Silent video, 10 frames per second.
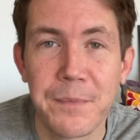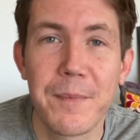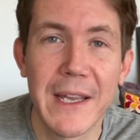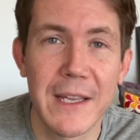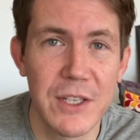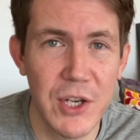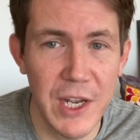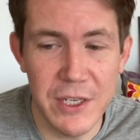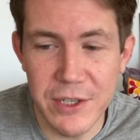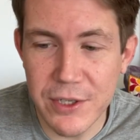making
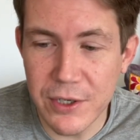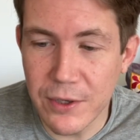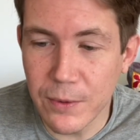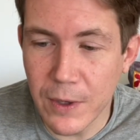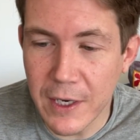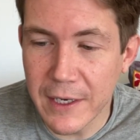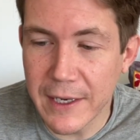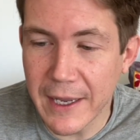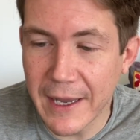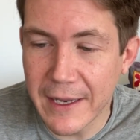changes to your work,
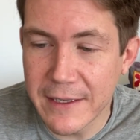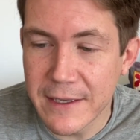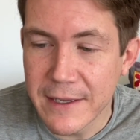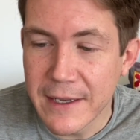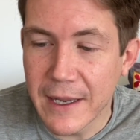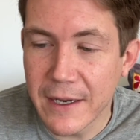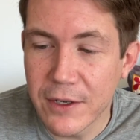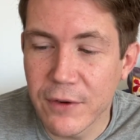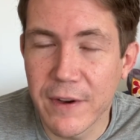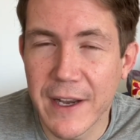and getting
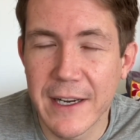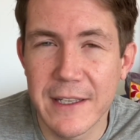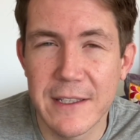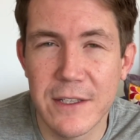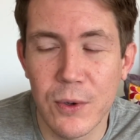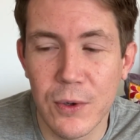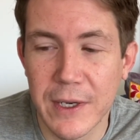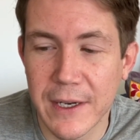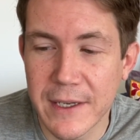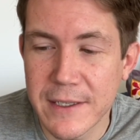your finances
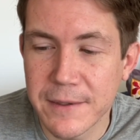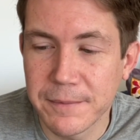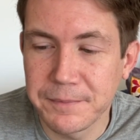organized.